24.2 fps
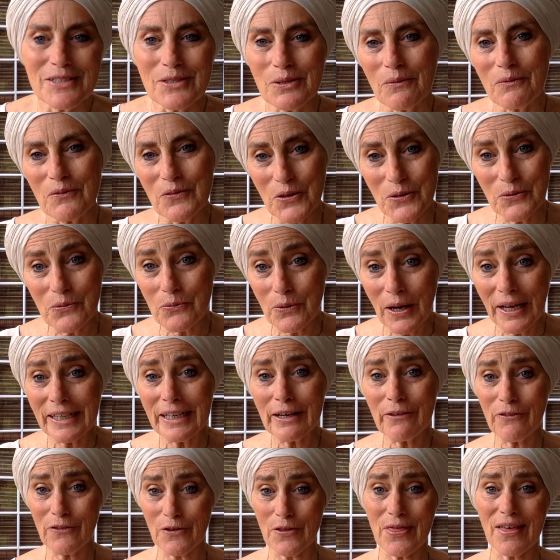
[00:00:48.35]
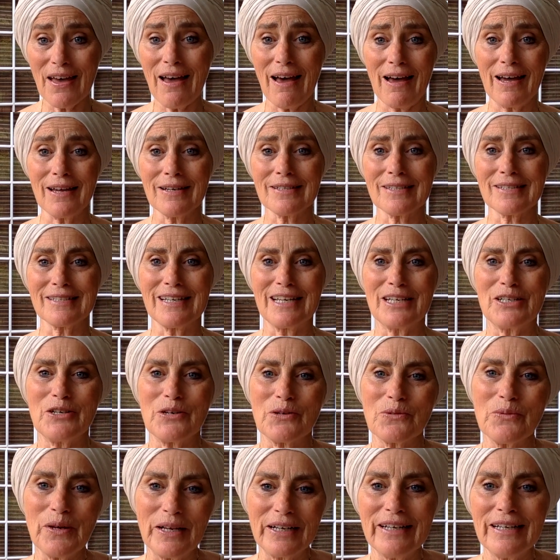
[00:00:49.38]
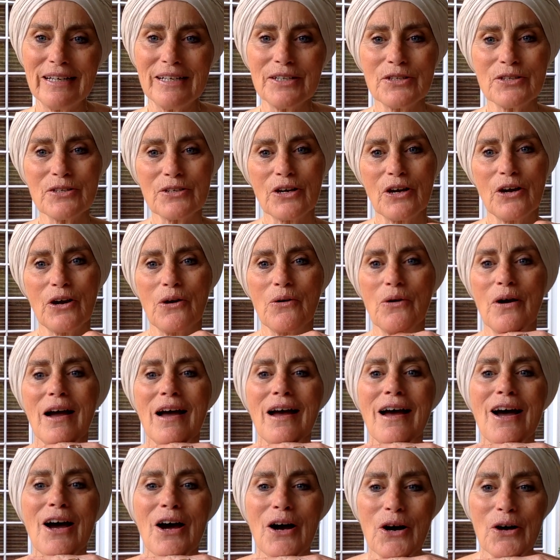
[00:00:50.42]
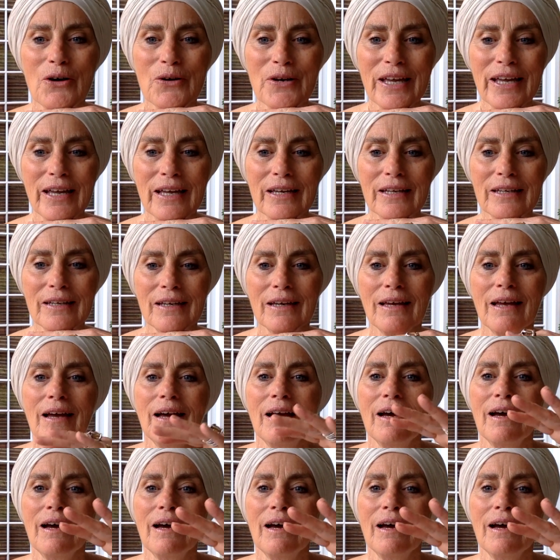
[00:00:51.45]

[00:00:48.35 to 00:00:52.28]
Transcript: So if you're ready for that and you're ready to go, okay,